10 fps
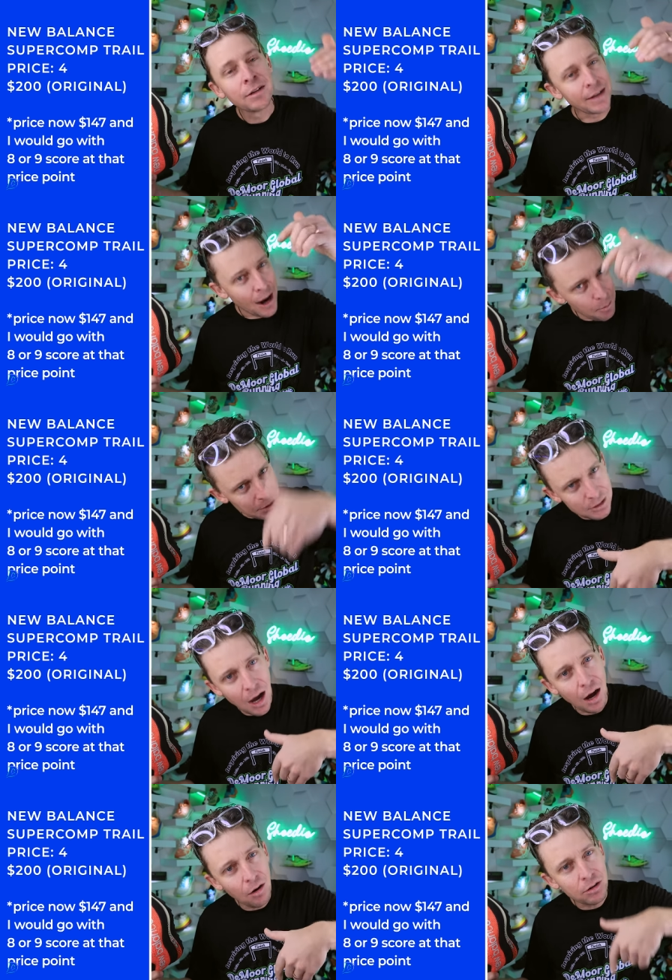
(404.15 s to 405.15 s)
down
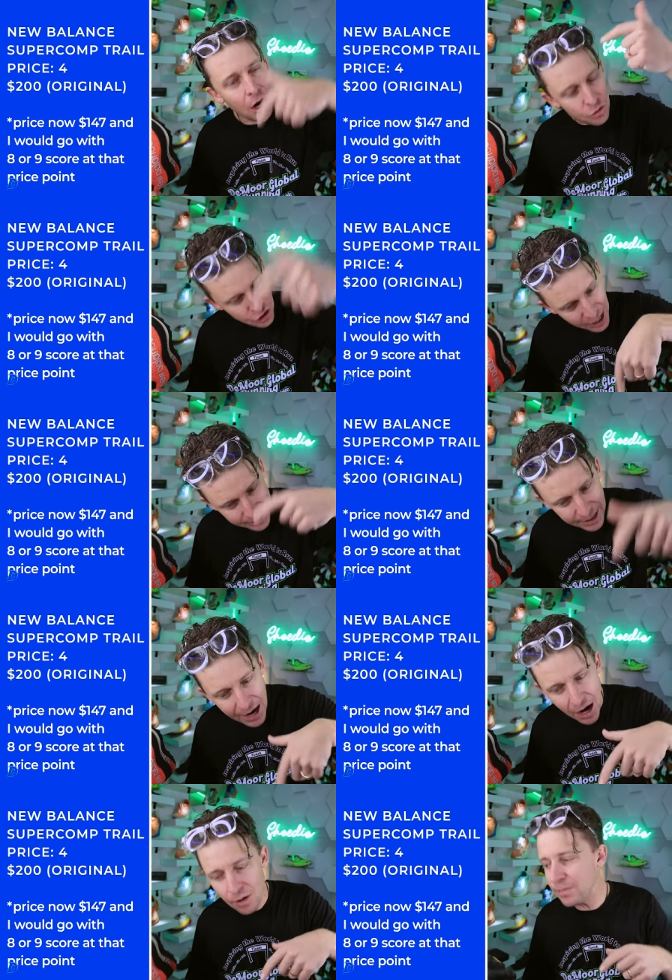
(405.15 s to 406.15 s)
below, go check it
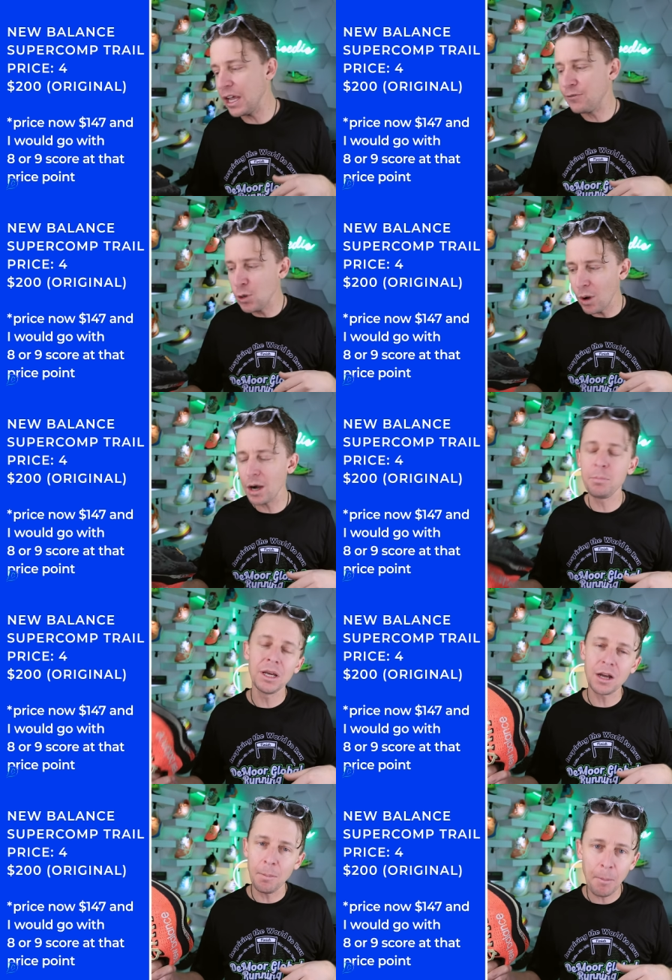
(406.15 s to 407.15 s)
out if you want to
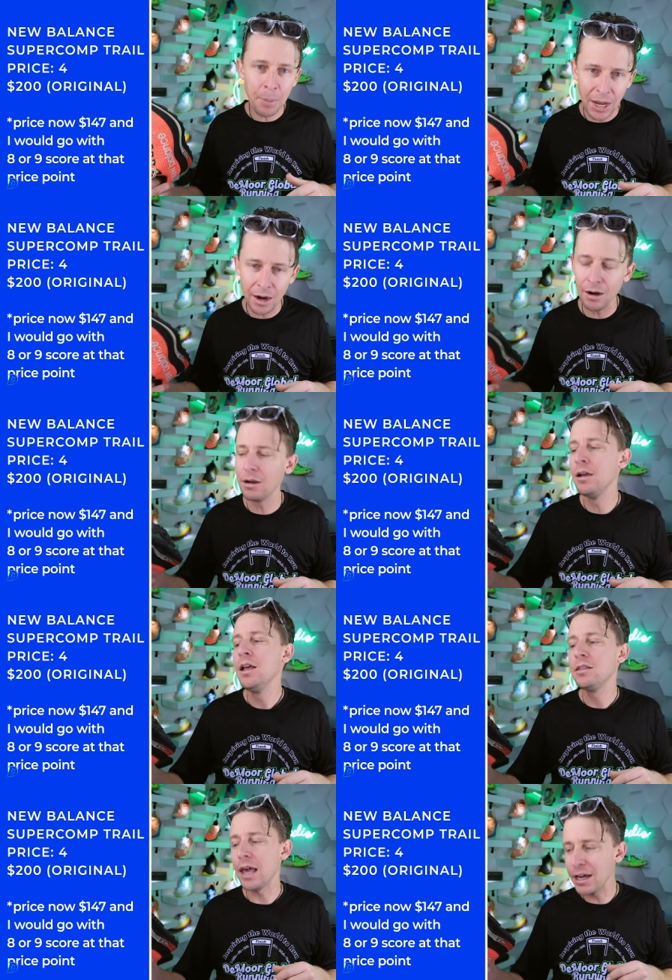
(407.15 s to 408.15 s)
pick up a pair.
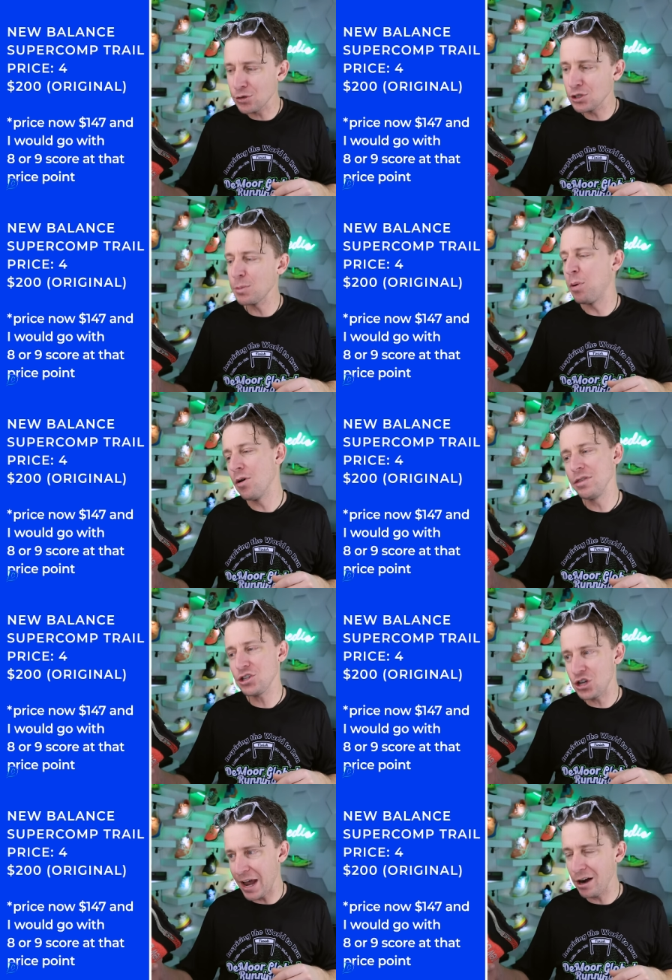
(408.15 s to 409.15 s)
Thanks for supporting the
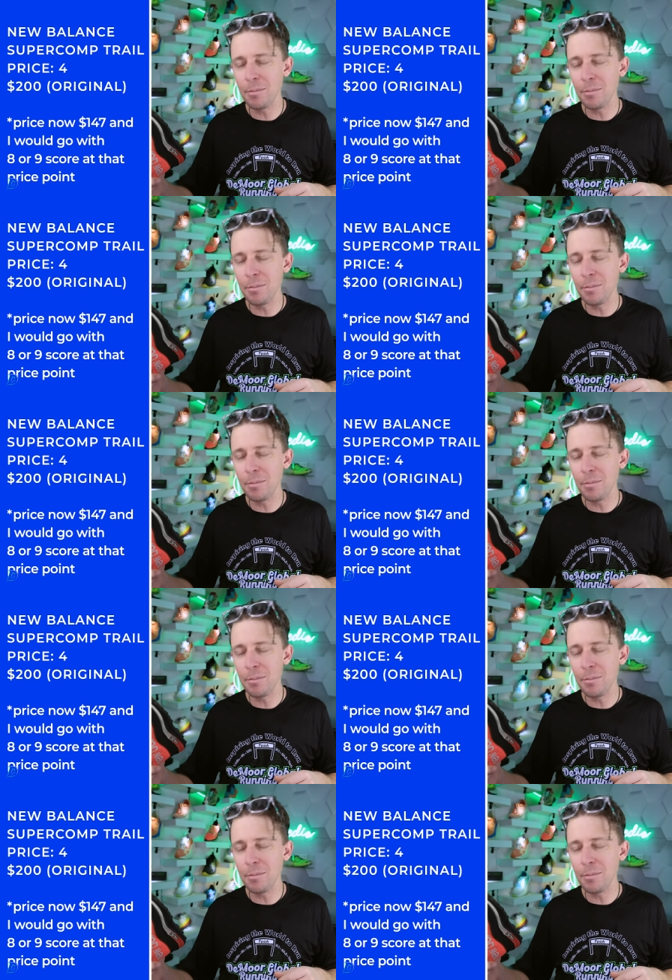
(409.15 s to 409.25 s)
channel